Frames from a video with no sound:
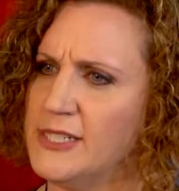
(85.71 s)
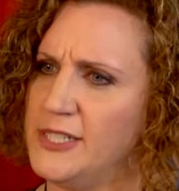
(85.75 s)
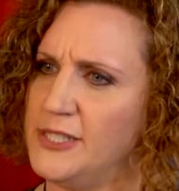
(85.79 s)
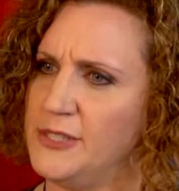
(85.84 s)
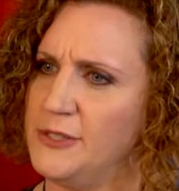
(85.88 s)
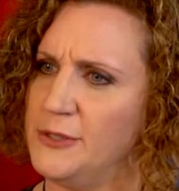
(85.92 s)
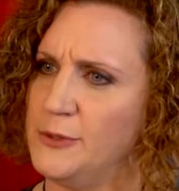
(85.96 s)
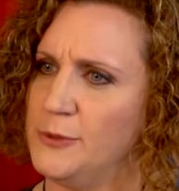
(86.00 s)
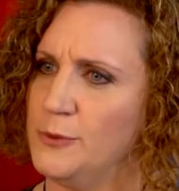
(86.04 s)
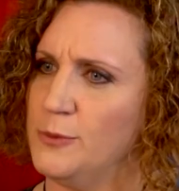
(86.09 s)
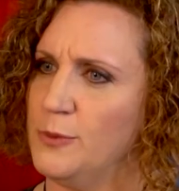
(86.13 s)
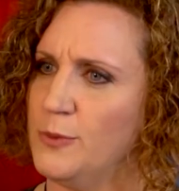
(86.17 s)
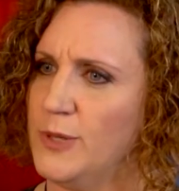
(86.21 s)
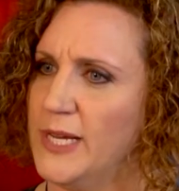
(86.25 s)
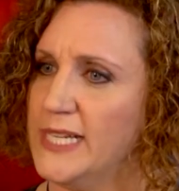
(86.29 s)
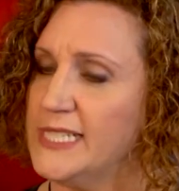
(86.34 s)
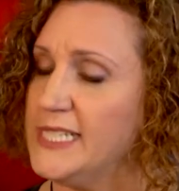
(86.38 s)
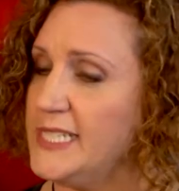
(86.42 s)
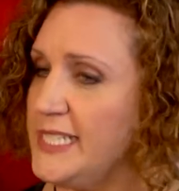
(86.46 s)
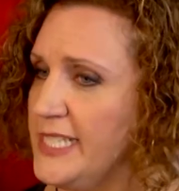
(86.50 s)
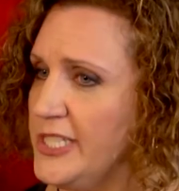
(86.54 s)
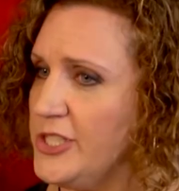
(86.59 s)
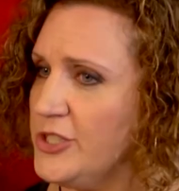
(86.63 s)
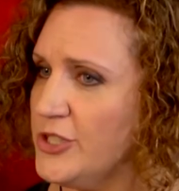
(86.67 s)
to a
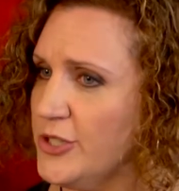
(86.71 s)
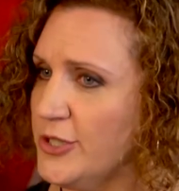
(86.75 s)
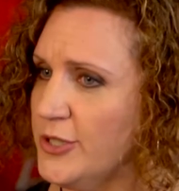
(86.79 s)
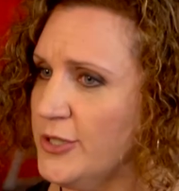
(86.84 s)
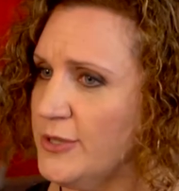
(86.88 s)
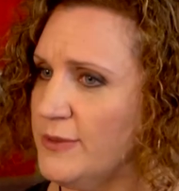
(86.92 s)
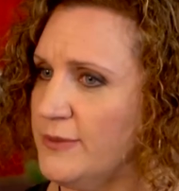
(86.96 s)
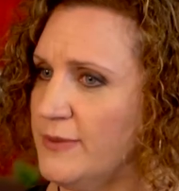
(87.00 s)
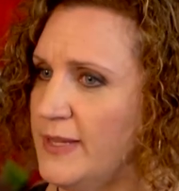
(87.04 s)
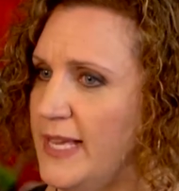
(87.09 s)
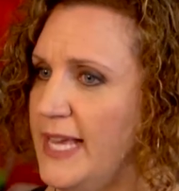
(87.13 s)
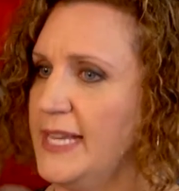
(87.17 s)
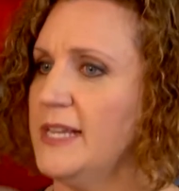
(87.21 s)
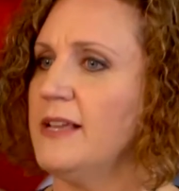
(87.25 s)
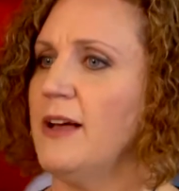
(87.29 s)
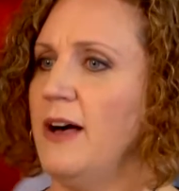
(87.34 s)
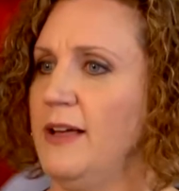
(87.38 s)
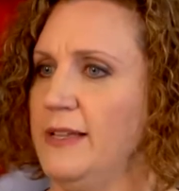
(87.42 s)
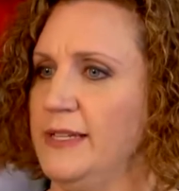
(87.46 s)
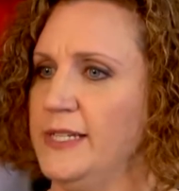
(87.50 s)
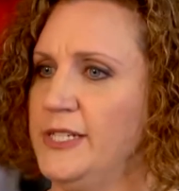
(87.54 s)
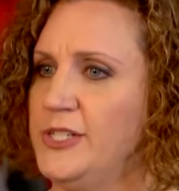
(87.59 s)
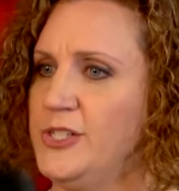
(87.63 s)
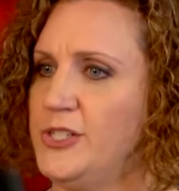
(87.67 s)
teacher at a
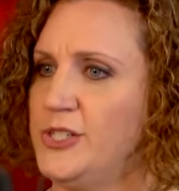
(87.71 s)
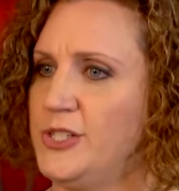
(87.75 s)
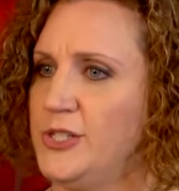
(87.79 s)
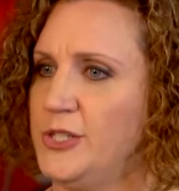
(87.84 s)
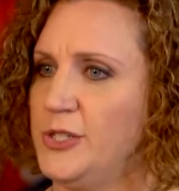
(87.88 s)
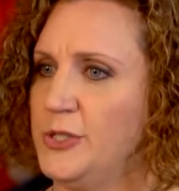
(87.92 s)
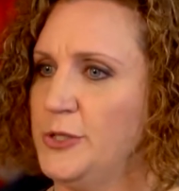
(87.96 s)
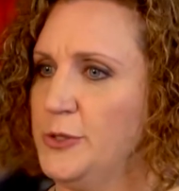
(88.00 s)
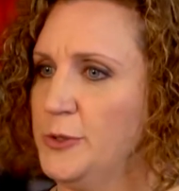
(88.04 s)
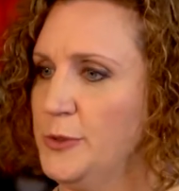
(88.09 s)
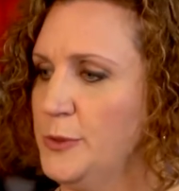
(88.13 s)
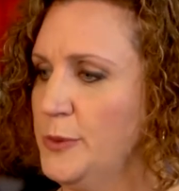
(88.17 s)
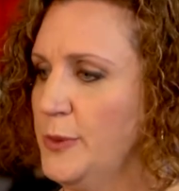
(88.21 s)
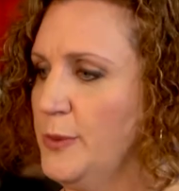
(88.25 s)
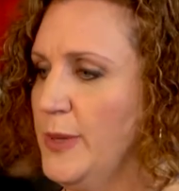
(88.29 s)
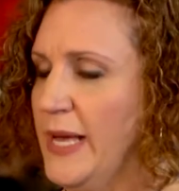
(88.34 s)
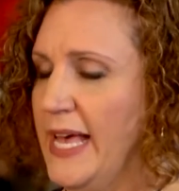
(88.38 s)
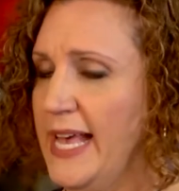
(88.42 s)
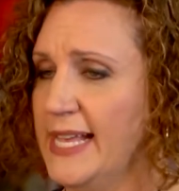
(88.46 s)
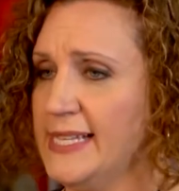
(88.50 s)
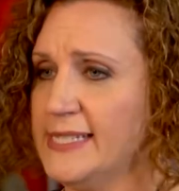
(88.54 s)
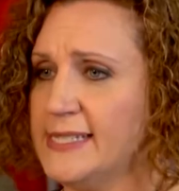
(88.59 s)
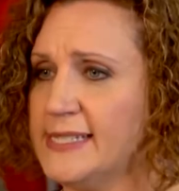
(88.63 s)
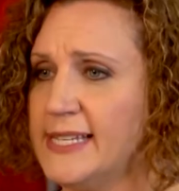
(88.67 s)
college who
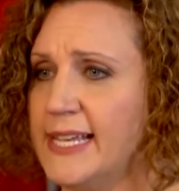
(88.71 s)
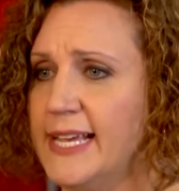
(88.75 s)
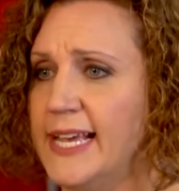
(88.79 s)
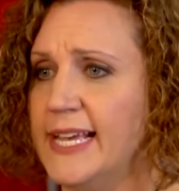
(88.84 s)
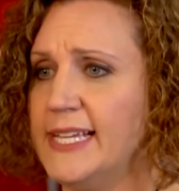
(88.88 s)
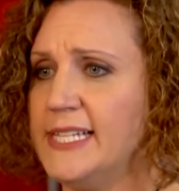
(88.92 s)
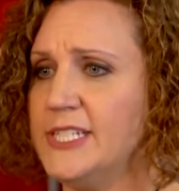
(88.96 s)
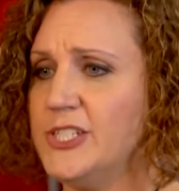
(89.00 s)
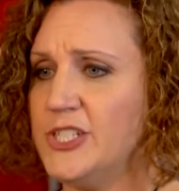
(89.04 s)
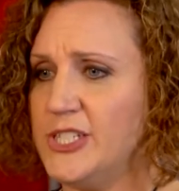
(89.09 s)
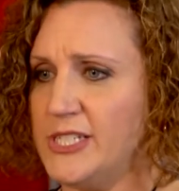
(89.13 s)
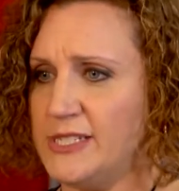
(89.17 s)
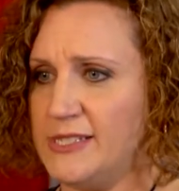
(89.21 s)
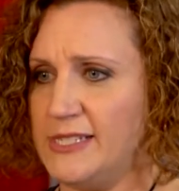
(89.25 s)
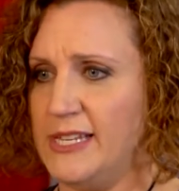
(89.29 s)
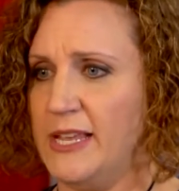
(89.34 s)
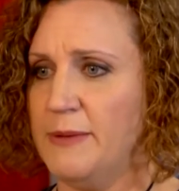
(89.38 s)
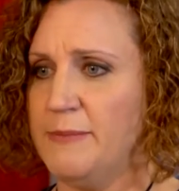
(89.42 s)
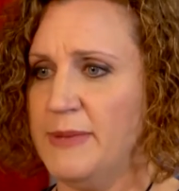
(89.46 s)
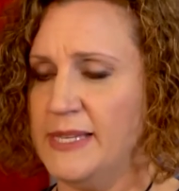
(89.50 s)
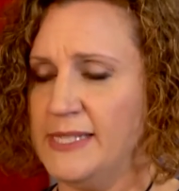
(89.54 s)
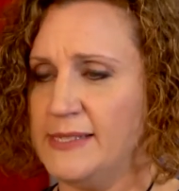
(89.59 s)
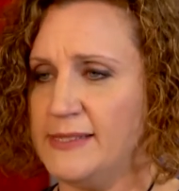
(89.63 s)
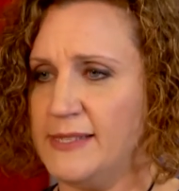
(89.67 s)
has a
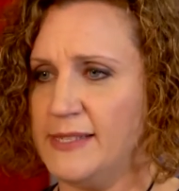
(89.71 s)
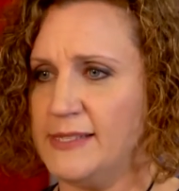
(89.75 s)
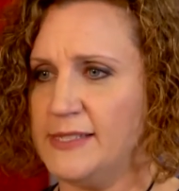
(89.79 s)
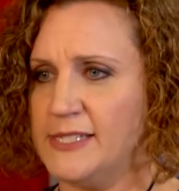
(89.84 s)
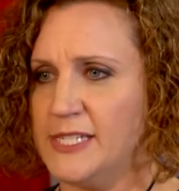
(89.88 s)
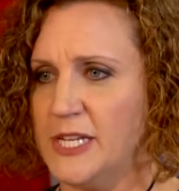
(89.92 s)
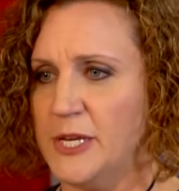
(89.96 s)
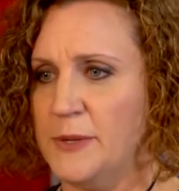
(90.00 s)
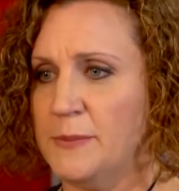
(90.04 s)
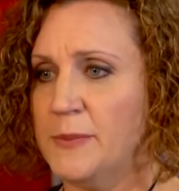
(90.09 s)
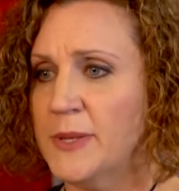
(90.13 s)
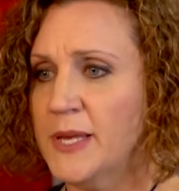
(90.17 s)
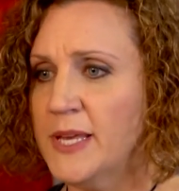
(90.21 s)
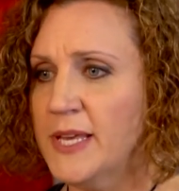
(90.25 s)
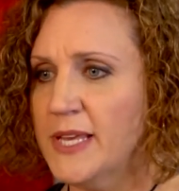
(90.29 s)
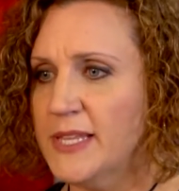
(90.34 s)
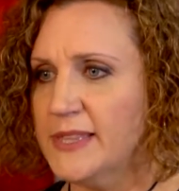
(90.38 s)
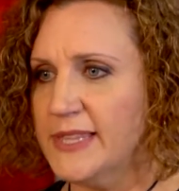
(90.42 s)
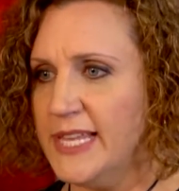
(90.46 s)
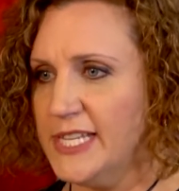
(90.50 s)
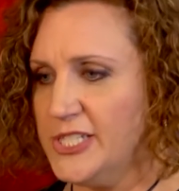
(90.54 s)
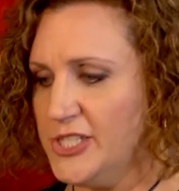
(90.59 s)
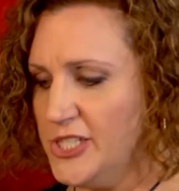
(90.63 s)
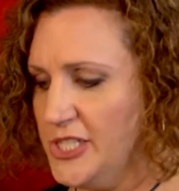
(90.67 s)
GCMS system
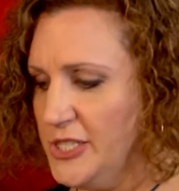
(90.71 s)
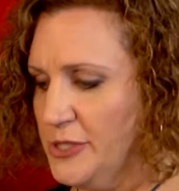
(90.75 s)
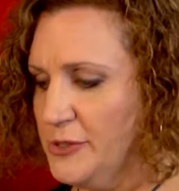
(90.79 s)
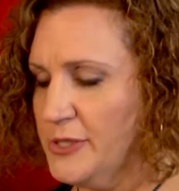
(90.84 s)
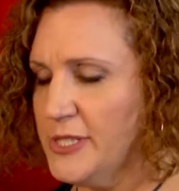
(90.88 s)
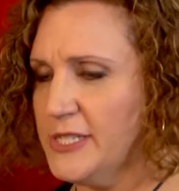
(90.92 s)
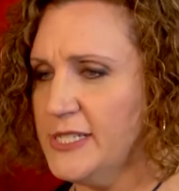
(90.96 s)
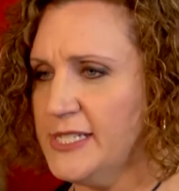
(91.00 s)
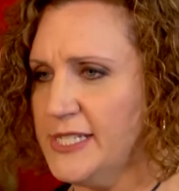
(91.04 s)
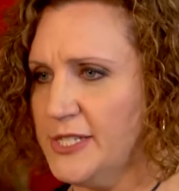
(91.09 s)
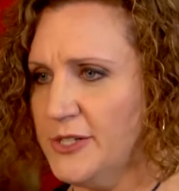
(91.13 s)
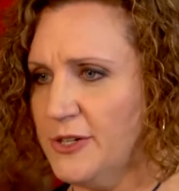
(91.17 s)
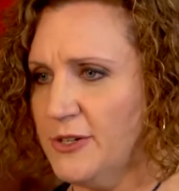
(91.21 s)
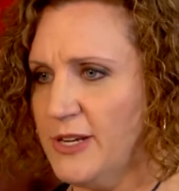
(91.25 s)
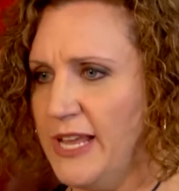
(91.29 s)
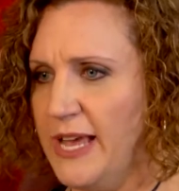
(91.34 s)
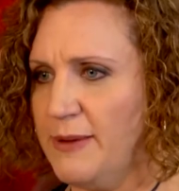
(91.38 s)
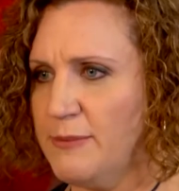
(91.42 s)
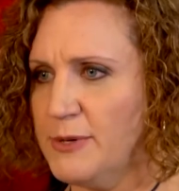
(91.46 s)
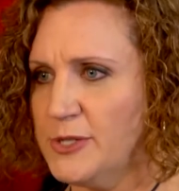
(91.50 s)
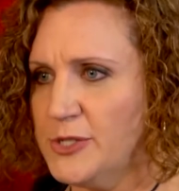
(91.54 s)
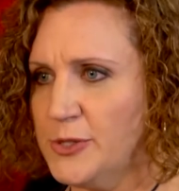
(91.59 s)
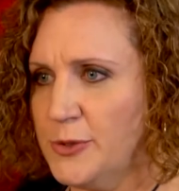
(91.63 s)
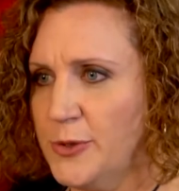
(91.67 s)
that she uses in her
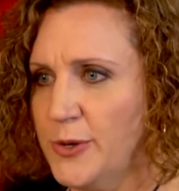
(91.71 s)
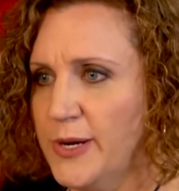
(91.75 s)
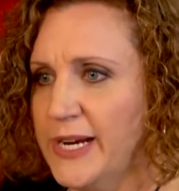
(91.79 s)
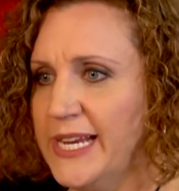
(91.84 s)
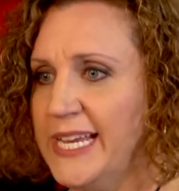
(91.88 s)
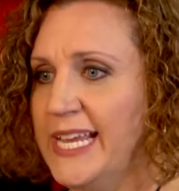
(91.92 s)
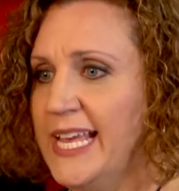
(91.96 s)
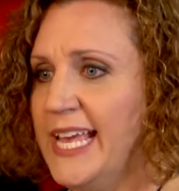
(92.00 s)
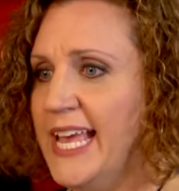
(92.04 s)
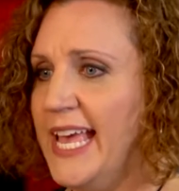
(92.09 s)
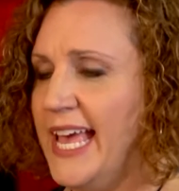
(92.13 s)
laboratory.